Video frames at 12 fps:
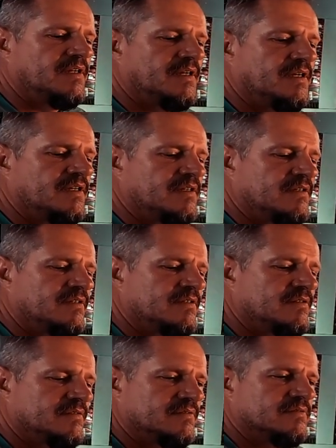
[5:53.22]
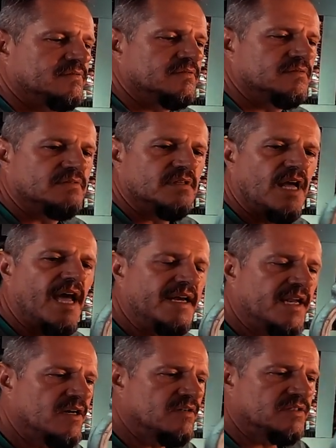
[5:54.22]
uh,
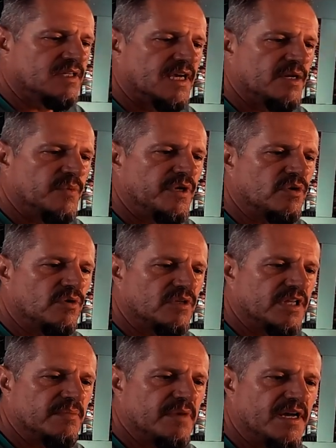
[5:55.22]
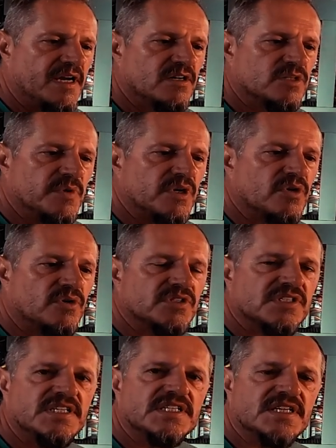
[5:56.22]
anode and we call them anodes
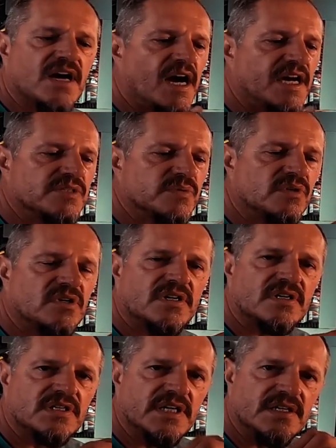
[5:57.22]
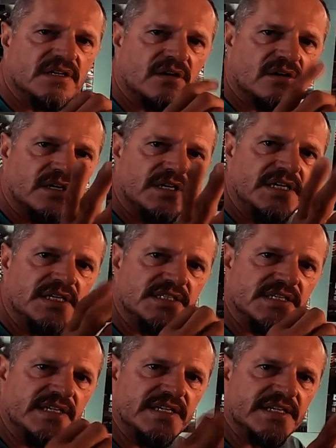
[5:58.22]
because these guys will then
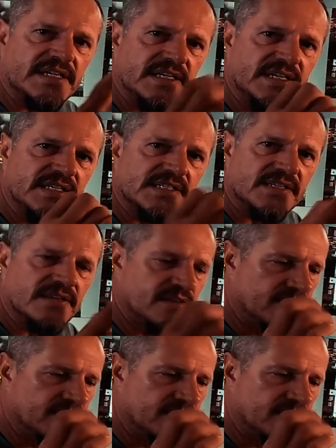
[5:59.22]
easily release